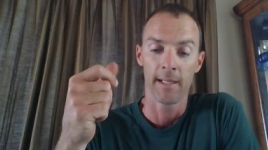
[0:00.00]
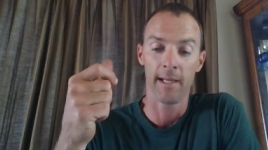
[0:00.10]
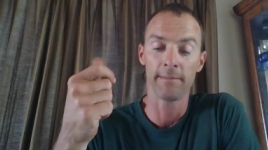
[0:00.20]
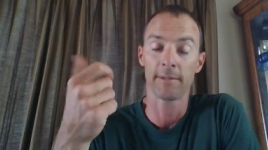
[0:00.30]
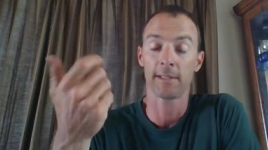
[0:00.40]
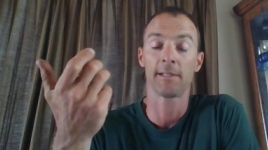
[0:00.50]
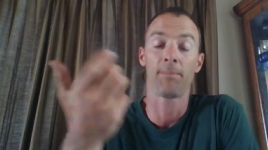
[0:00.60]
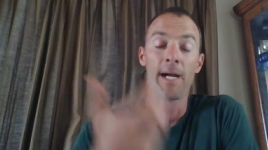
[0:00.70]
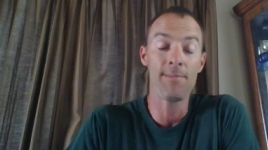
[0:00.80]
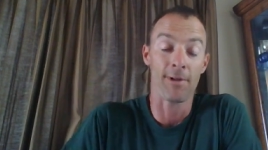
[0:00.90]
And the
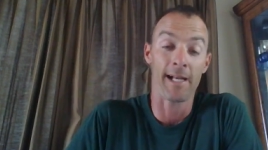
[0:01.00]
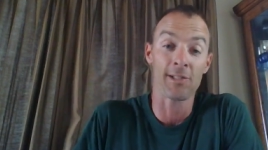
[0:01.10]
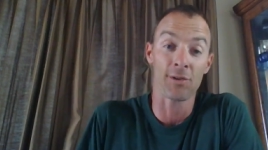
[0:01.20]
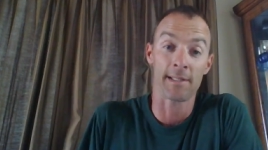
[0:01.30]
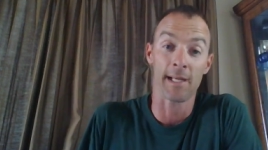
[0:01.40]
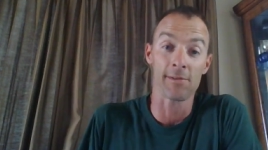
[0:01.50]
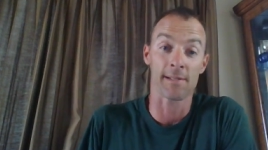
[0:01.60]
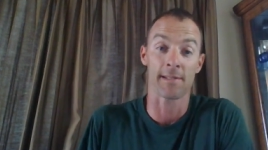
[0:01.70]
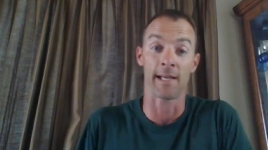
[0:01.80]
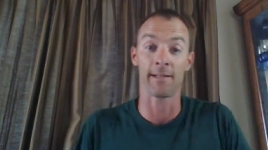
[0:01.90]
Bible actually tells
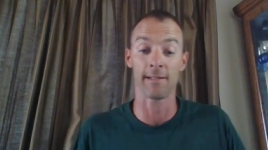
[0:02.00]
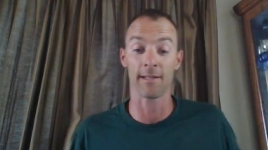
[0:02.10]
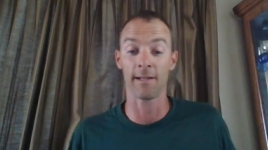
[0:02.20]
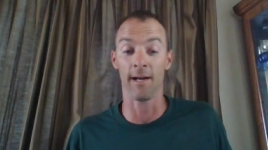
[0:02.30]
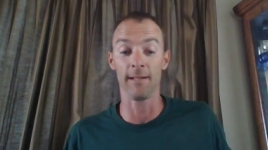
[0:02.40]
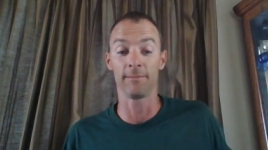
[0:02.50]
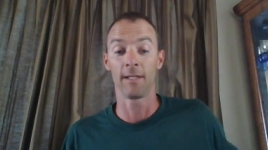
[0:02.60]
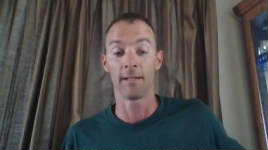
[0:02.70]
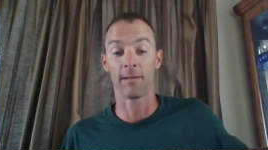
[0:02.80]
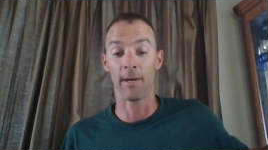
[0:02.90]
us that, does it not?
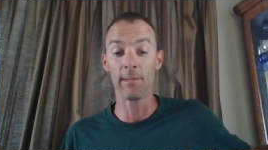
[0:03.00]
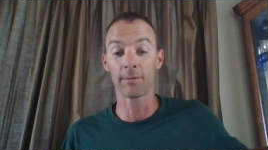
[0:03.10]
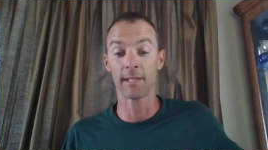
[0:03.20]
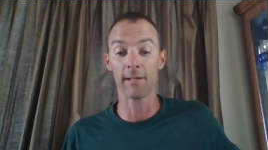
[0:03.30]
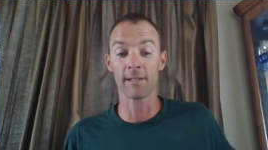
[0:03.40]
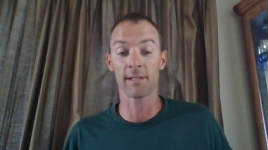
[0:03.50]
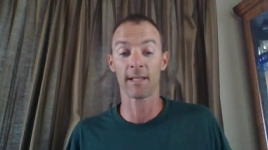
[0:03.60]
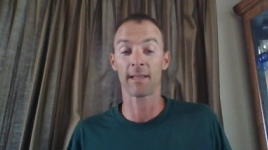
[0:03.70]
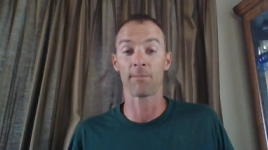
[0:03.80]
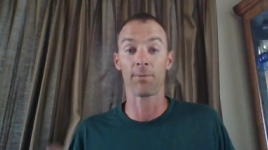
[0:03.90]
the Bible tells us
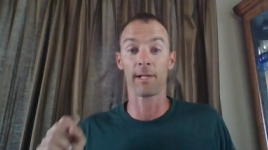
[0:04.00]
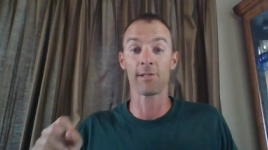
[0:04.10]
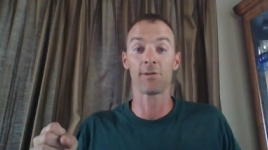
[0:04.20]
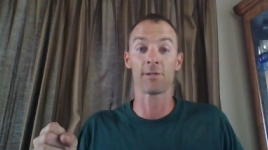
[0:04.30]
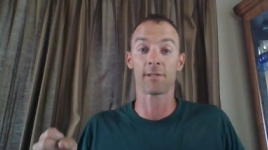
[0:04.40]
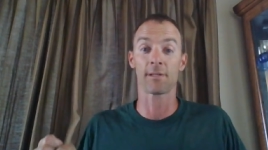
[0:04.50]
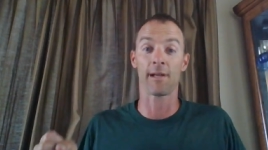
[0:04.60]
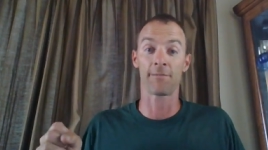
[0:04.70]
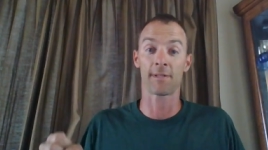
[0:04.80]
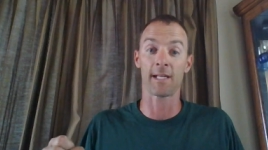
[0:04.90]
that the pleasures
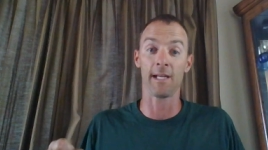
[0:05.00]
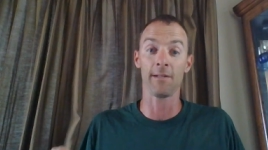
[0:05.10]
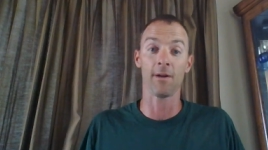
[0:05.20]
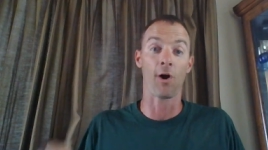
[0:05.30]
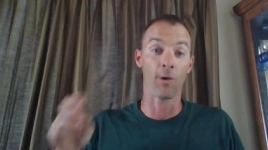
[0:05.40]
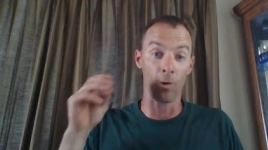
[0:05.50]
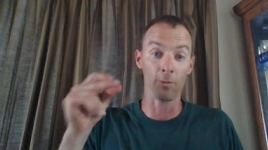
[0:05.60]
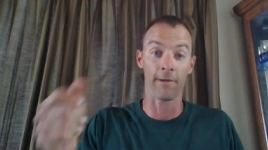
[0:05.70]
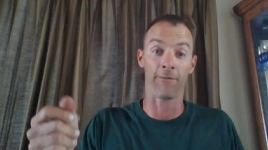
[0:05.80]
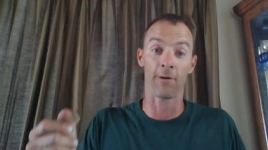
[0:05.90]
of sin are
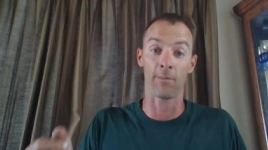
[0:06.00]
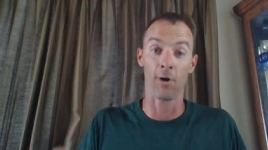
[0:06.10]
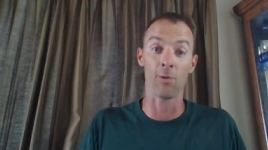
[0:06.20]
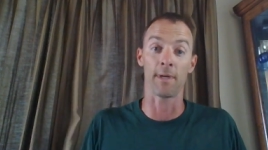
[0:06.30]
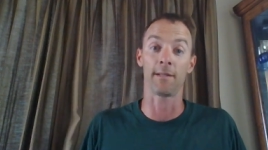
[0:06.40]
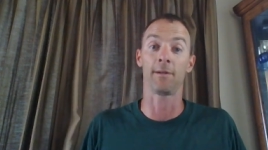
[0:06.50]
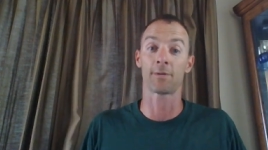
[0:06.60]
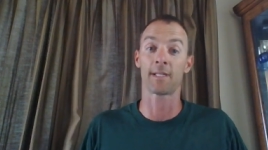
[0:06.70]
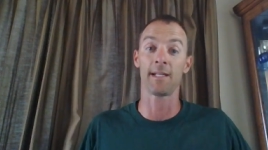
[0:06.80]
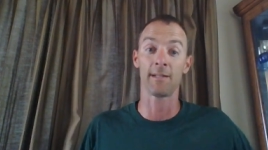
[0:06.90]
only for a moment. You know,
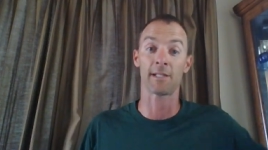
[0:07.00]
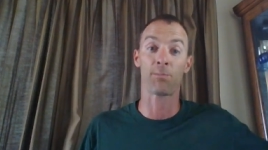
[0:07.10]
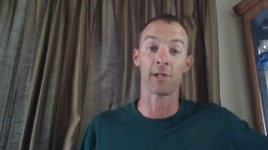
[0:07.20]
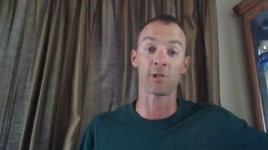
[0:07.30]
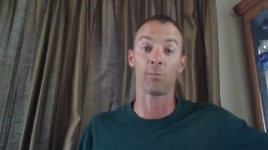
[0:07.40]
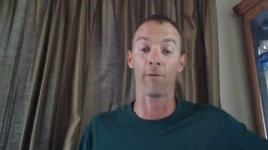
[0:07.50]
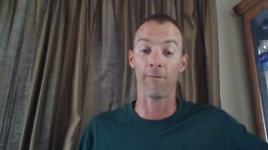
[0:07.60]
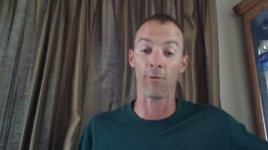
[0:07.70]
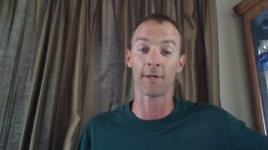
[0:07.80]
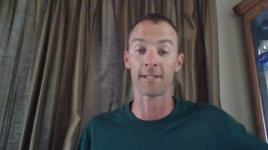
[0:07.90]
sin is pleasurable
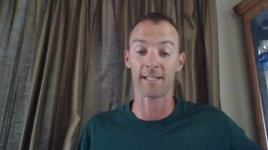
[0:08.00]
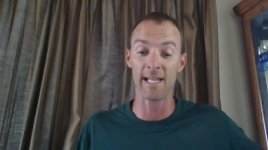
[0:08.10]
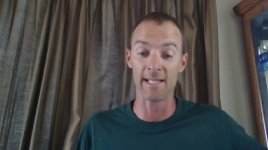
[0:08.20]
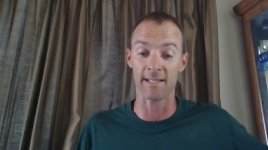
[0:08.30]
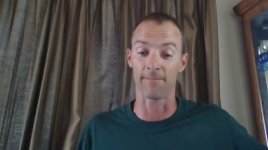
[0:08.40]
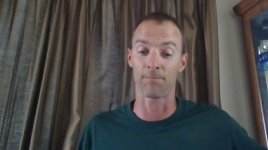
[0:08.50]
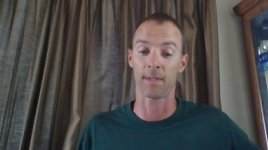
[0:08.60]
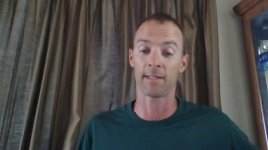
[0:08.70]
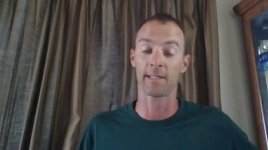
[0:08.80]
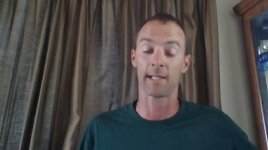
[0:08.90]
for a season.
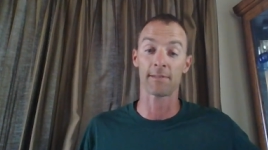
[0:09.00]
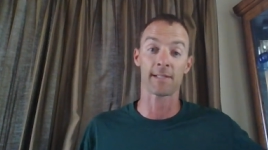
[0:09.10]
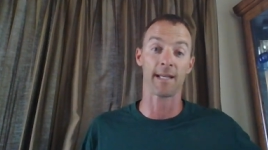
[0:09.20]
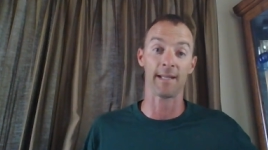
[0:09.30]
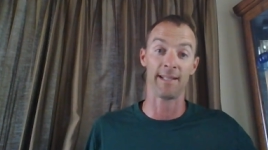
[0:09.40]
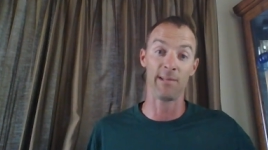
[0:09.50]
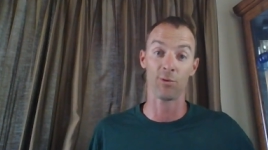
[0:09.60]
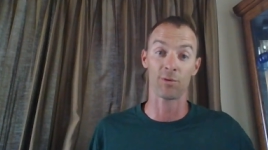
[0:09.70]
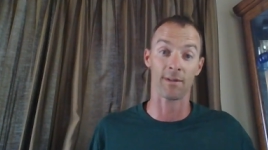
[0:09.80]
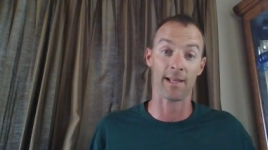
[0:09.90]
It tells us that in
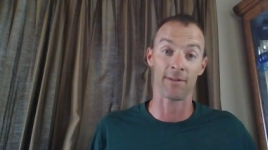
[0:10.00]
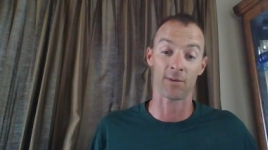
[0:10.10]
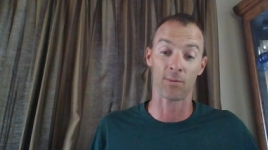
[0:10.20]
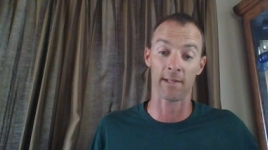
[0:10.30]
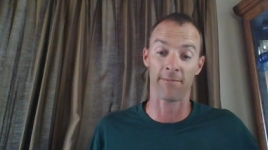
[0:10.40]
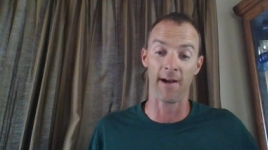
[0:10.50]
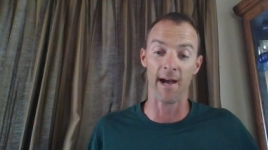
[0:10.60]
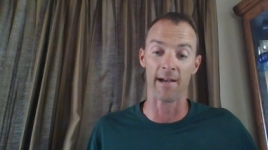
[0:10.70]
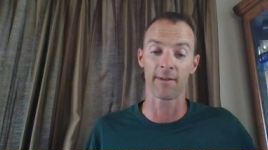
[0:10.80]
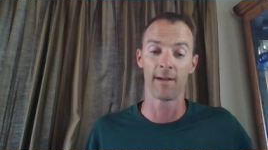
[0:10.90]
Hebrews 11
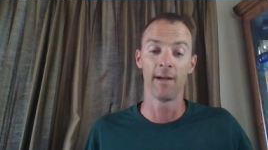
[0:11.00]
25.